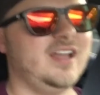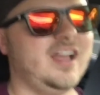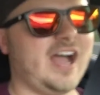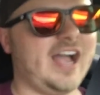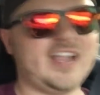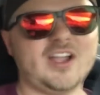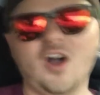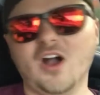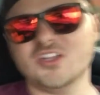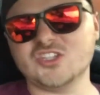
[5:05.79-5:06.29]
I
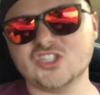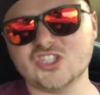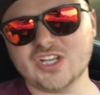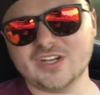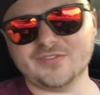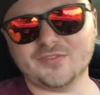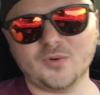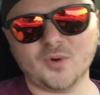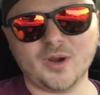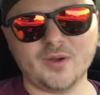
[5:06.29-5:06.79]
caught shit
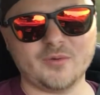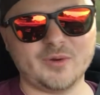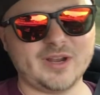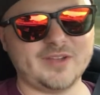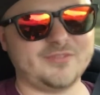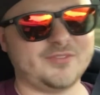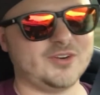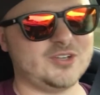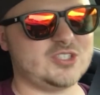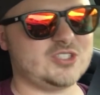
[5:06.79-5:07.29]
for it when I
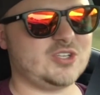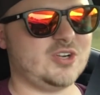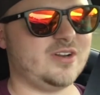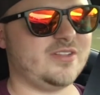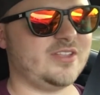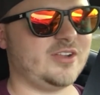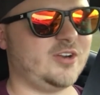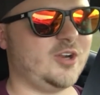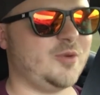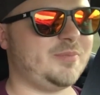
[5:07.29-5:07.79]
first started
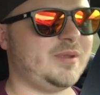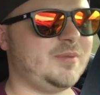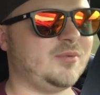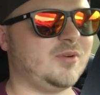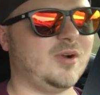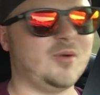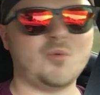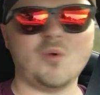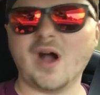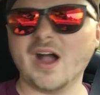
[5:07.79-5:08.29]
the group. People
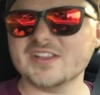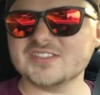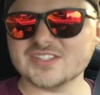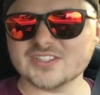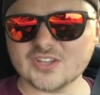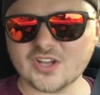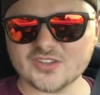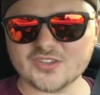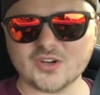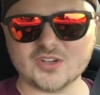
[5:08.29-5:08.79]
were, why is it
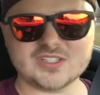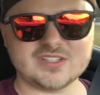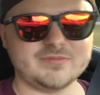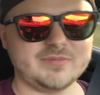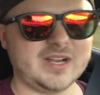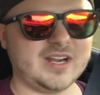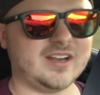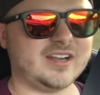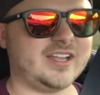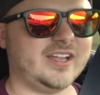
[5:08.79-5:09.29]
not Darts of
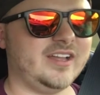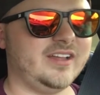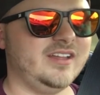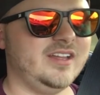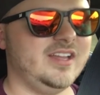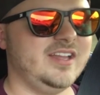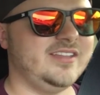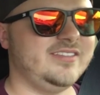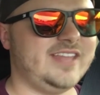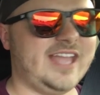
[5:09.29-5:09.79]
America?
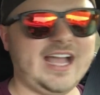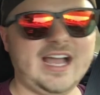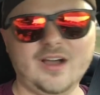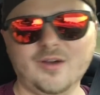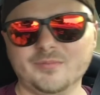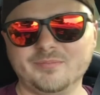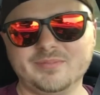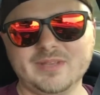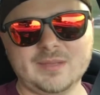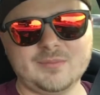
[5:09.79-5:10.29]

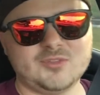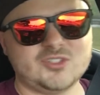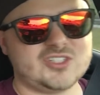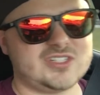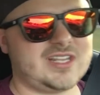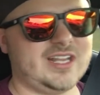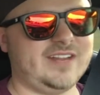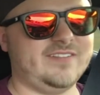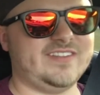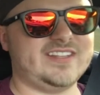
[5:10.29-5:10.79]
Now people
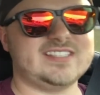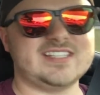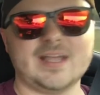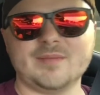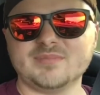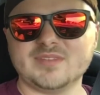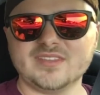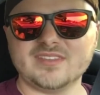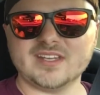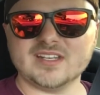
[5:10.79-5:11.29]
just kind of
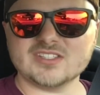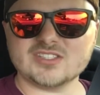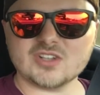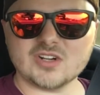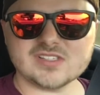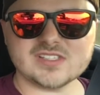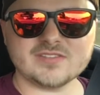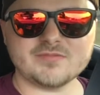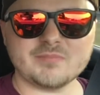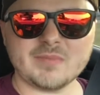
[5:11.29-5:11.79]
accept it that it's
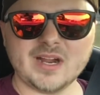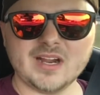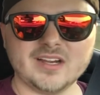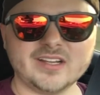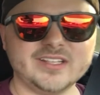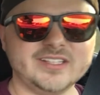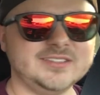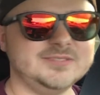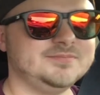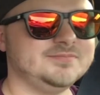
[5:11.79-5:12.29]
Darts of
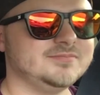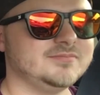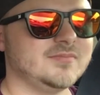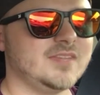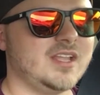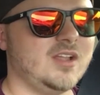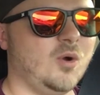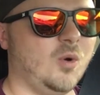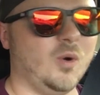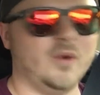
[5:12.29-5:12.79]
America,
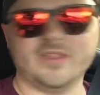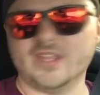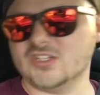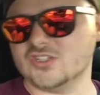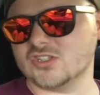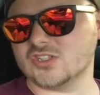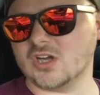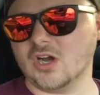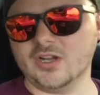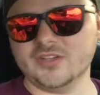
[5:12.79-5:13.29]
or they
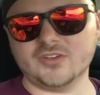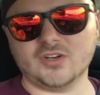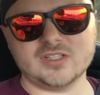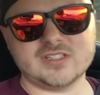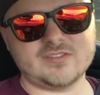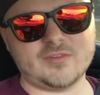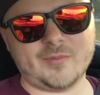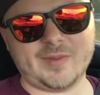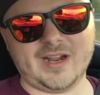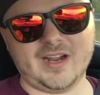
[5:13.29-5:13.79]
just call it
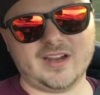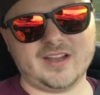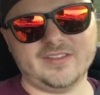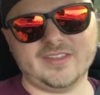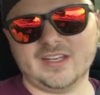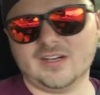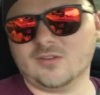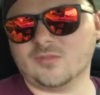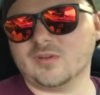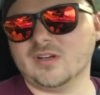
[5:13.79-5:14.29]
Darts of America and
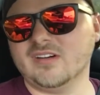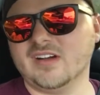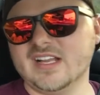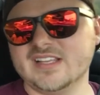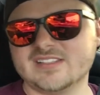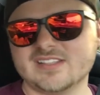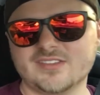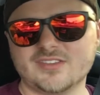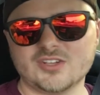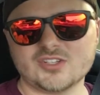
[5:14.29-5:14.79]
they don't
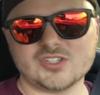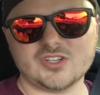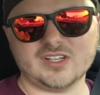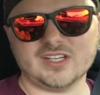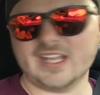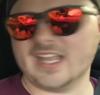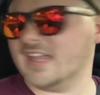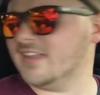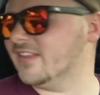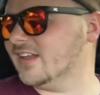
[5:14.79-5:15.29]
realize that there's not
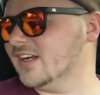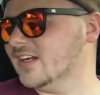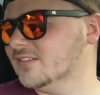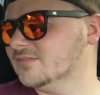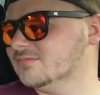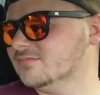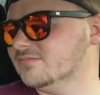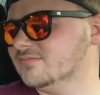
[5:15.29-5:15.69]
an A there.